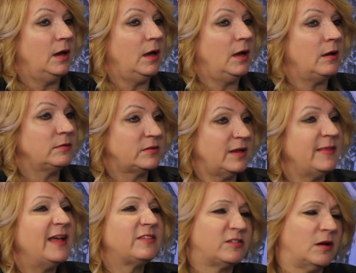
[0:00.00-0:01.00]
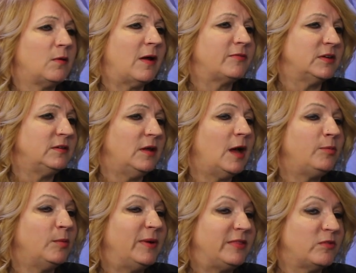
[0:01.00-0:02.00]
and they had Starcraft and
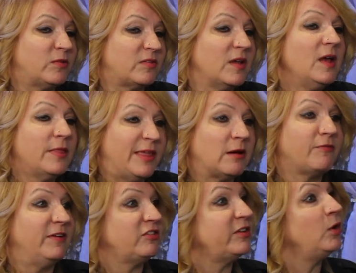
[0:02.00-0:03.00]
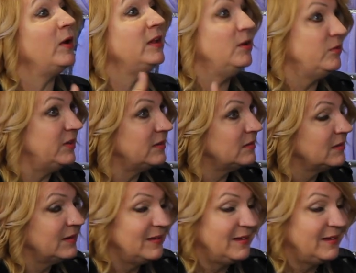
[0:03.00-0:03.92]
Diablo, but this is, they're officially going union.